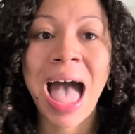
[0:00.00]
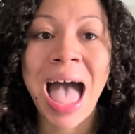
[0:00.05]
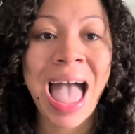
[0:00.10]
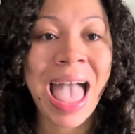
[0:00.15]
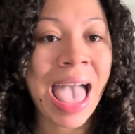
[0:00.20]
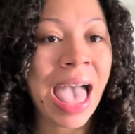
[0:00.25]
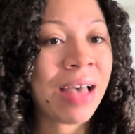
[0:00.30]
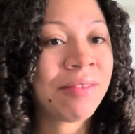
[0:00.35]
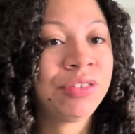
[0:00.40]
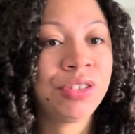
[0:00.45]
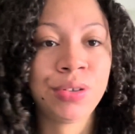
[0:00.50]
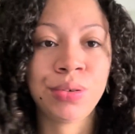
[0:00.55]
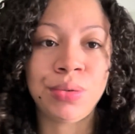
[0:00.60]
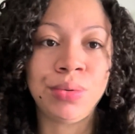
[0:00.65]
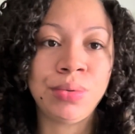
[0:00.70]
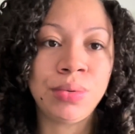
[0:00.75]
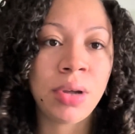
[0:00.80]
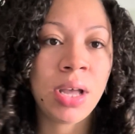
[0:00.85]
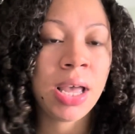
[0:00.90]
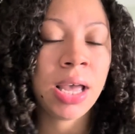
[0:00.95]
I have
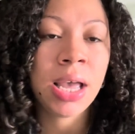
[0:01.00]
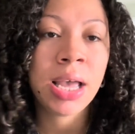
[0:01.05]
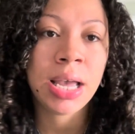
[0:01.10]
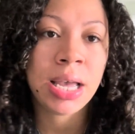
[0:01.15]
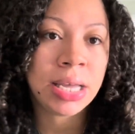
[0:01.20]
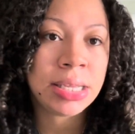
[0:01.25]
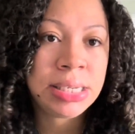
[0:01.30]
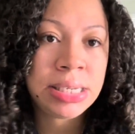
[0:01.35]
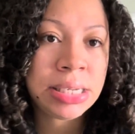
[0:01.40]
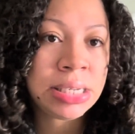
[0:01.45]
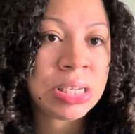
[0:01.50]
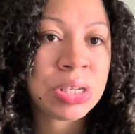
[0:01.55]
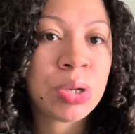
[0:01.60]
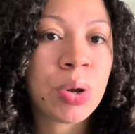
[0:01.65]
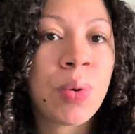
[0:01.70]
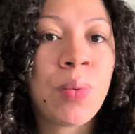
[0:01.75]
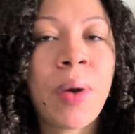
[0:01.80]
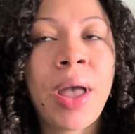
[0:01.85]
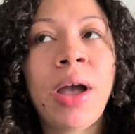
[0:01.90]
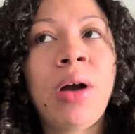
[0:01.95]
to. It's
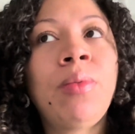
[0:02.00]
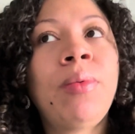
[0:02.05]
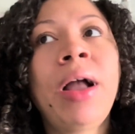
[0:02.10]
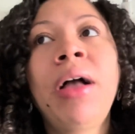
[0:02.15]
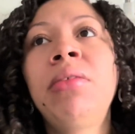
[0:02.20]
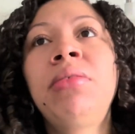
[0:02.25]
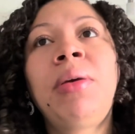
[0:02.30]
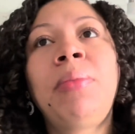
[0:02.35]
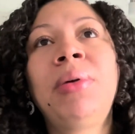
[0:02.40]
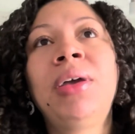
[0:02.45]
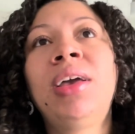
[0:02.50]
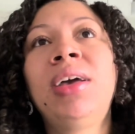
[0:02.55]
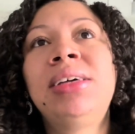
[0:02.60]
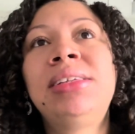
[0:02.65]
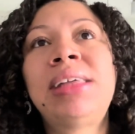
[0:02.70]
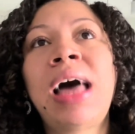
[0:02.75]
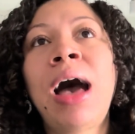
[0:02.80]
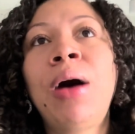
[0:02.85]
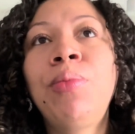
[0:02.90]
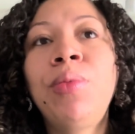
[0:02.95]
no way around it,
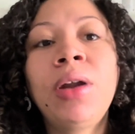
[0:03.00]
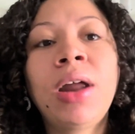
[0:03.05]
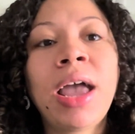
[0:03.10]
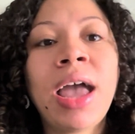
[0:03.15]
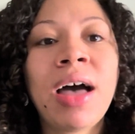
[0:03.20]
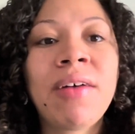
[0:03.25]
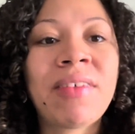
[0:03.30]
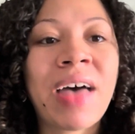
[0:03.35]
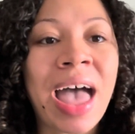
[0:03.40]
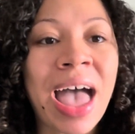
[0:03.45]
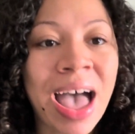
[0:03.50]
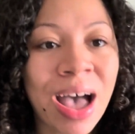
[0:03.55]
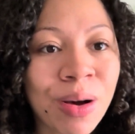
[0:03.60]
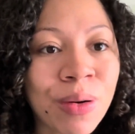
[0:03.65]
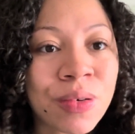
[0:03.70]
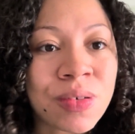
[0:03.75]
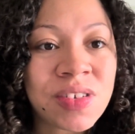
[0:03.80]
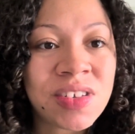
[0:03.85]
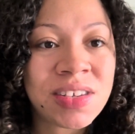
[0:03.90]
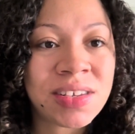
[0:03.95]
because I want to have a
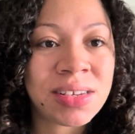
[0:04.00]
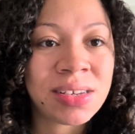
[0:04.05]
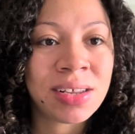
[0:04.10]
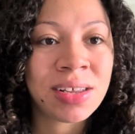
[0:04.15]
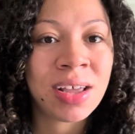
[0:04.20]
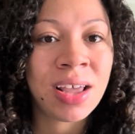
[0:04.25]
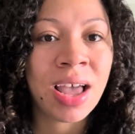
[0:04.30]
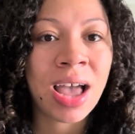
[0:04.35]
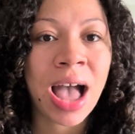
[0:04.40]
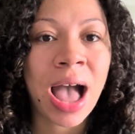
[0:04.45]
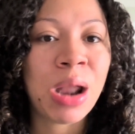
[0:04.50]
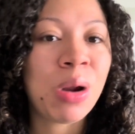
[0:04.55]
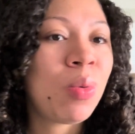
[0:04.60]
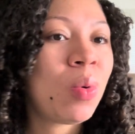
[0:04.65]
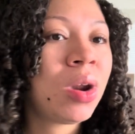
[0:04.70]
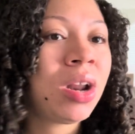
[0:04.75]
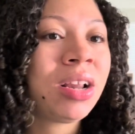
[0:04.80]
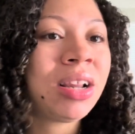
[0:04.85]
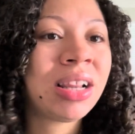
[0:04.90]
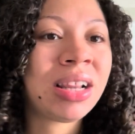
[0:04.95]
house. I don't
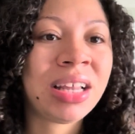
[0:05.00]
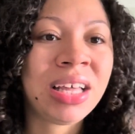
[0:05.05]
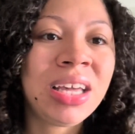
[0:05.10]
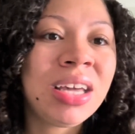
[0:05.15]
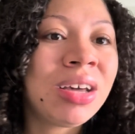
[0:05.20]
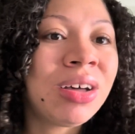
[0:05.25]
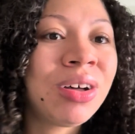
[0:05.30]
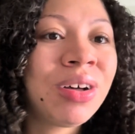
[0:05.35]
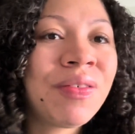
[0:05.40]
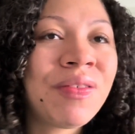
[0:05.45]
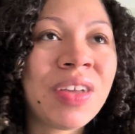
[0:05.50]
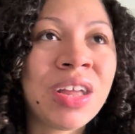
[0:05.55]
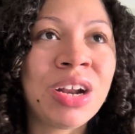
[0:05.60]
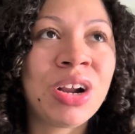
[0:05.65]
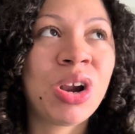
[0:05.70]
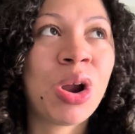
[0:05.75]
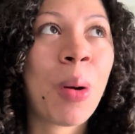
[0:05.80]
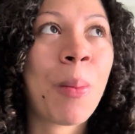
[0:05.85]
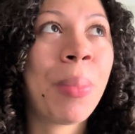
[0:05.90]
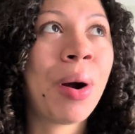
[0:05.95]
want to live
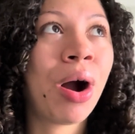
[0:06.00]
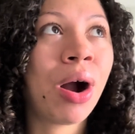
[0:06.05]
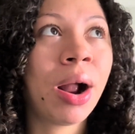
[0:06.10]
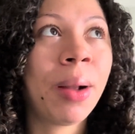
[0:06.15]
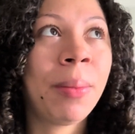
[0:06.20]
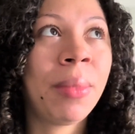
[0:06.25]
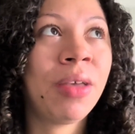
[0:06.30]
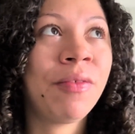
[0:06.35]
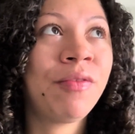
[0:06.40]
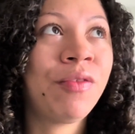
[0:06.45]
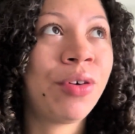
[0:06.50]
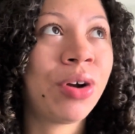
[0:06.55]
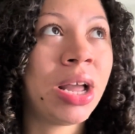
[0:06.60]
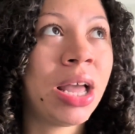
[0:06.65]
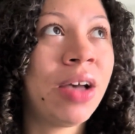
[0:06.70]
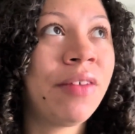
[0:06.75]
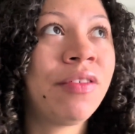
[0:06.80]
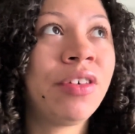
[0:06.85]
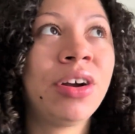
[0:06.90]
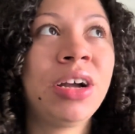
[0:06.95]
in an apartment
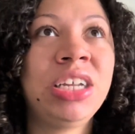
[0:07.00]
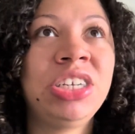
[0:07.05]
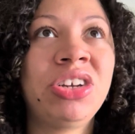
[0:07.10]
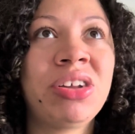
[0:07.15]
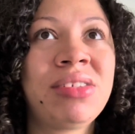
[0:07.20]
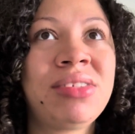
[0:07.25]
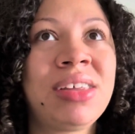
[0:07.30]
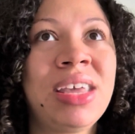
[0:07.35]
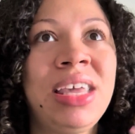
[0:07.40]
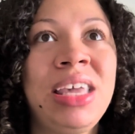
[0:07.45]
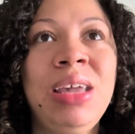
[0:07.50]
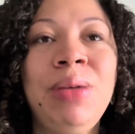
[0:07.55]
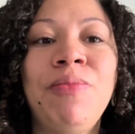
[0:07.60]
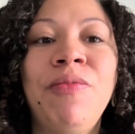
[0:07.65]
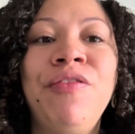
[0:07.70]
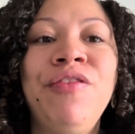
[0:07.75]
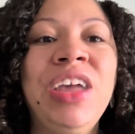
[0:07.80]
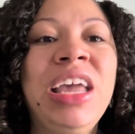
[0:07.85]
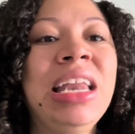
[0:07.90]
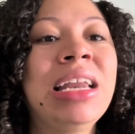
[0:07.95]
forever and just
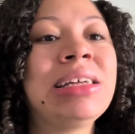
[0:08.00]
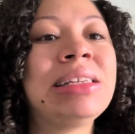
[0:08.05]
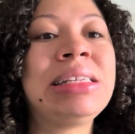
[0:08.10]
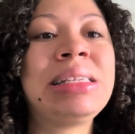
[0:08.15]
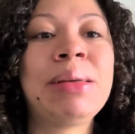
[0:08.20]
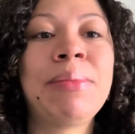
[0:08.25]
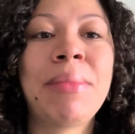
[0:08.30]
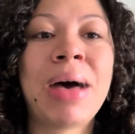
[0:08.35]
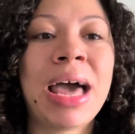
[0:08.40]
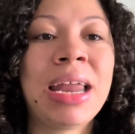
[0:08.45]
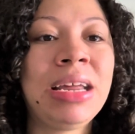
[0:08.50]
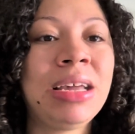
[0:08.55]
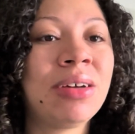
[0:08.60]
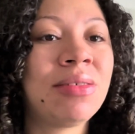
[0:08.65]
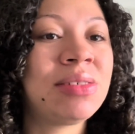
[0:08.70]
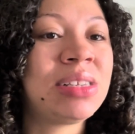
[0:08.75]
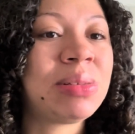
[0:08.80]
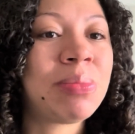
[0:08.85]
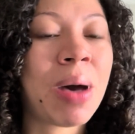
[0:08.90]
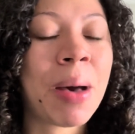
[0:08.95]
keep feeding somebody
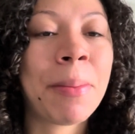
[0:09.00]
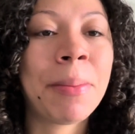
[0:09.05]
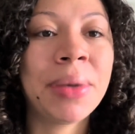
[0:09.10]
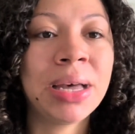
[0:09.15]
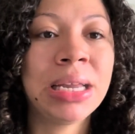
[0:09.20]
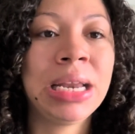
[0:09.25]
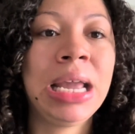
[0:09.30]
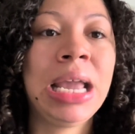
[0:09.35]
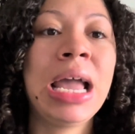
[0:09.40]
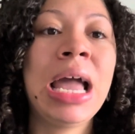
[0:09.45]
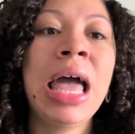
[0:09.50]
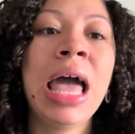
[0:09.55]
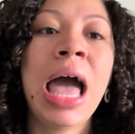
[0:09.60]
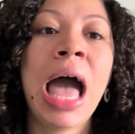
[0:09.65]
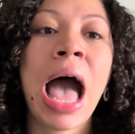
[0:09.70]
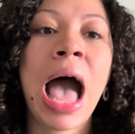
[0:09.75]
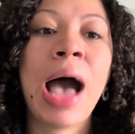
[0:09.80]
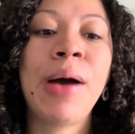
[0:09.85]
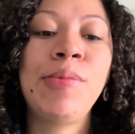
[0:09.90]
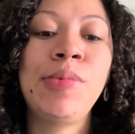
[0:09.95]
else my money.
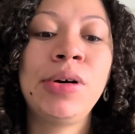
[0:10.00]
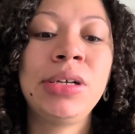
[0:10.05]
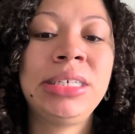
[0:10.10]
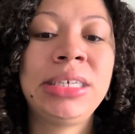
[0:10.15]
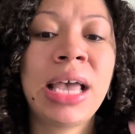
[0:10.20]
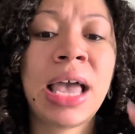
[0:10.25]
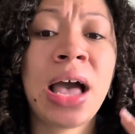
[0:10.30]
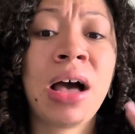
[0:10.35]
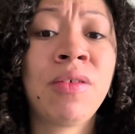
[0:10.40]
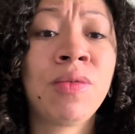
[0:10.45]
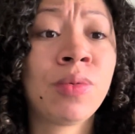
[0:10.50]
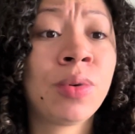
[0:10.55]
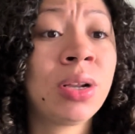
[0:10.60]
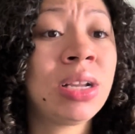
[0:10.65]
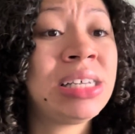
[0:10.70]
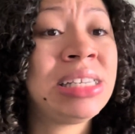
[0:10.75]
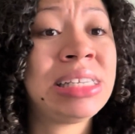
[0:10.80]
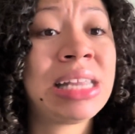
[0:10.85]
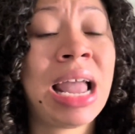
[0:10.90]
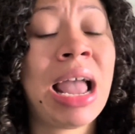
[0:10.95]
I want to have
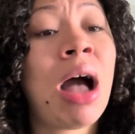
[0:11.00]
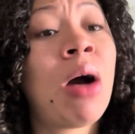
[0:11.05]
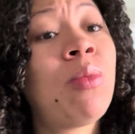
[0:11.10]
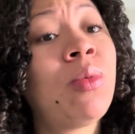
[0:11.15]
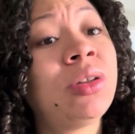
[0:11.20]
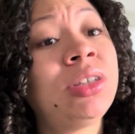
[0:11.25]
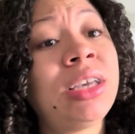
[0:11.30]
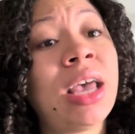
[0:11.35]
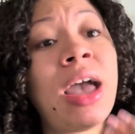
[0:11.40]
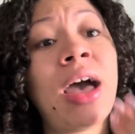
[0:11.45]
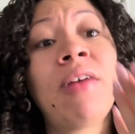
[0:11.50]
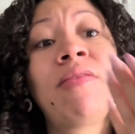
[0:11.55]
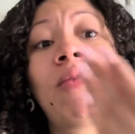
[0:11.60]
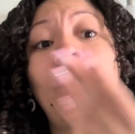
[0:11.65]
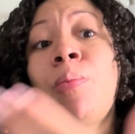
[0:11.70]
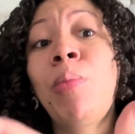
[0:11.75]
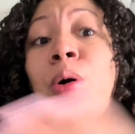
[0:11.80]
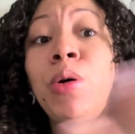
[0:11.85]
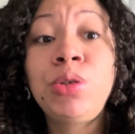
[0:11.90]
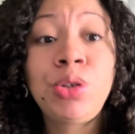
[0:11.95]
real estate. I want to
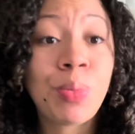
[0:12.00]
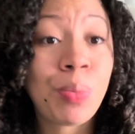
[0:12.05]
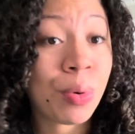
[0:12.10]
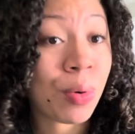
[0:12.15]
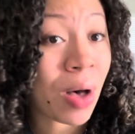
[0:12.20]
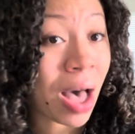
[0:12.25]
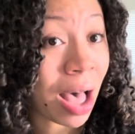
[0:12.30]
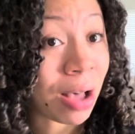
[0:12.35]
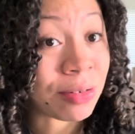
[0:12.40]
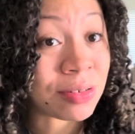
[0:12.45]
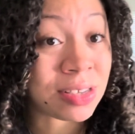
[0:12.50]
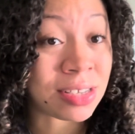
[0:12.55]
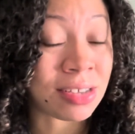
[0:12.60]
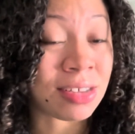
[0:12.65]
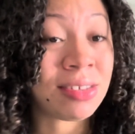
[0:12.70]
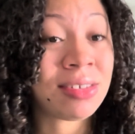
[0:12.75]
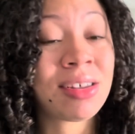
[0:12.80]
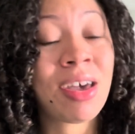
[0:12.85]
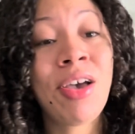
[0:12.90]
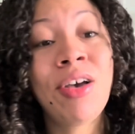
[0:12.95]
have multiple
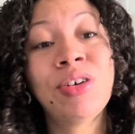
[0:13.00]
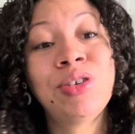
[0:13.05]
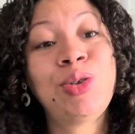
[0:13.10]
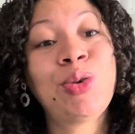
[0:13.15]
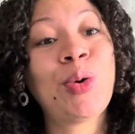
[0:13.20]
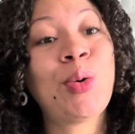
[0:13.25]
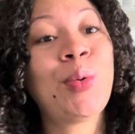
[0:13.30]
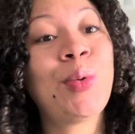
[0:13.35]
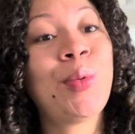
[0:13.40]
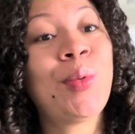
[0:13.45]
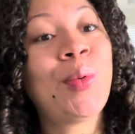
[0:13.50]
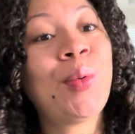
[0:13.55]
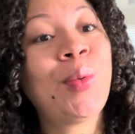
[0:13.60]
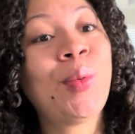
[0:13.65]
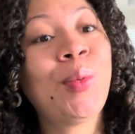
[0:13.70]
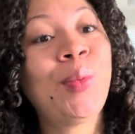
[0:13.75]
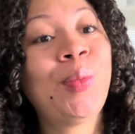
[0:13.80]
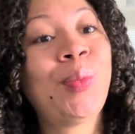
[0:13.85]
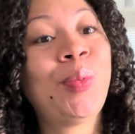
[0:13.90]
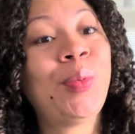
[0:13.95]
houses. So
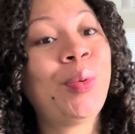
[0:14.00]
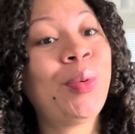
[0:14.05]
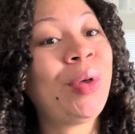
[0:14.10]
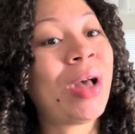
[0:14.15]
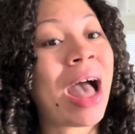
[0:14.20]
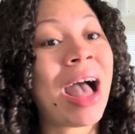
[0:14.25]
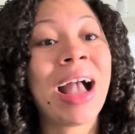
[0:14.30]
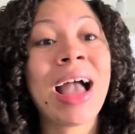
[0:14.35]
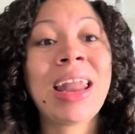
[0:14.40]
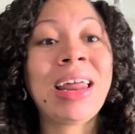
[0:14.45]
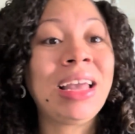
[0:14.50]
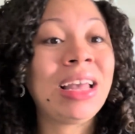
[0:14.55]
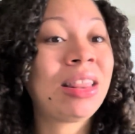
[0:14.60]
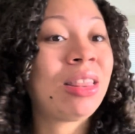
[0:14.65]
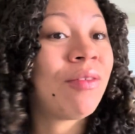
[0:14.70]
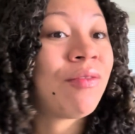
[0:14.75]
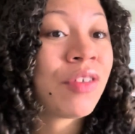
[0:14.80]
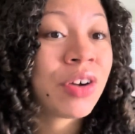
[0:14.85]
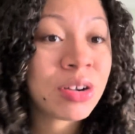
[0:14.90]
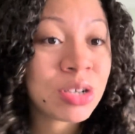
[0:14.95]
I got to
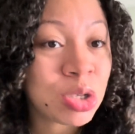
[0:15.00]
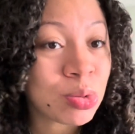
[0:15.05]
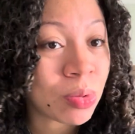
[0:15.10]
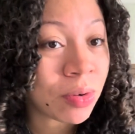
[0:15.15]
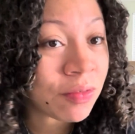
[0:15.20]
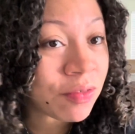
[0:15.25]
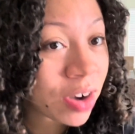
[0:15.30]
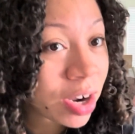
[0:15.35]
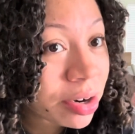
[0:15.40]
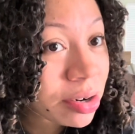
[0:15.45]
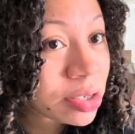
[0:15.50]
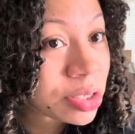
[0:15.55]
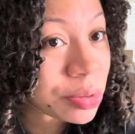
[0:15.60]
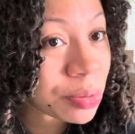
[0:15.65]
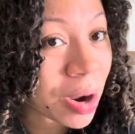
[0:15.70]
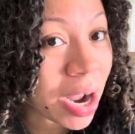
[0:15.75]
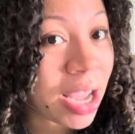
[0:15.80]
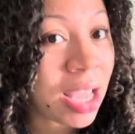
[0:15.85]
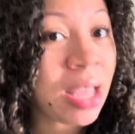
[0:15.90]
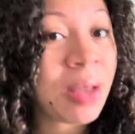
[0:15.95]
get the first one
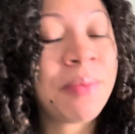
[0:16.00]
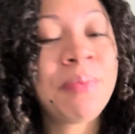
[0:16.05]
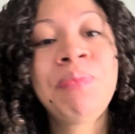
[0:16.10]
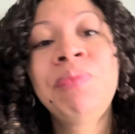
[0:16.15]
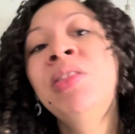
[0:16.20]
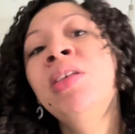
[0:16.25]
first, right?